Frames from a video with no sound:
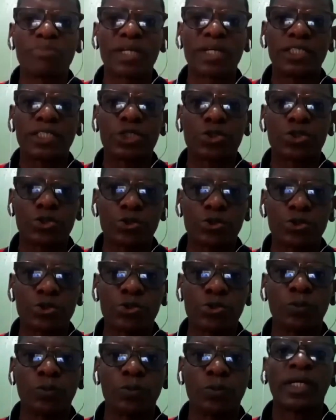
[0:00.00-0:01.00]
needs to do.
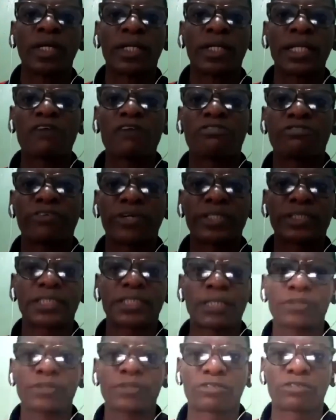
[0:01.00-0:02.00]
Now, in
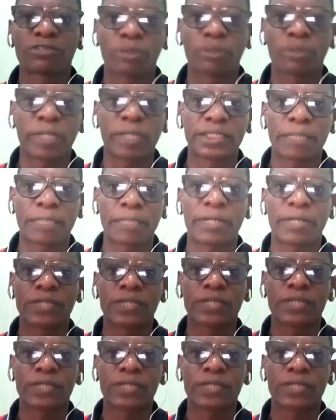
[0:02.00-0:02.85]
terms of commercial banks, we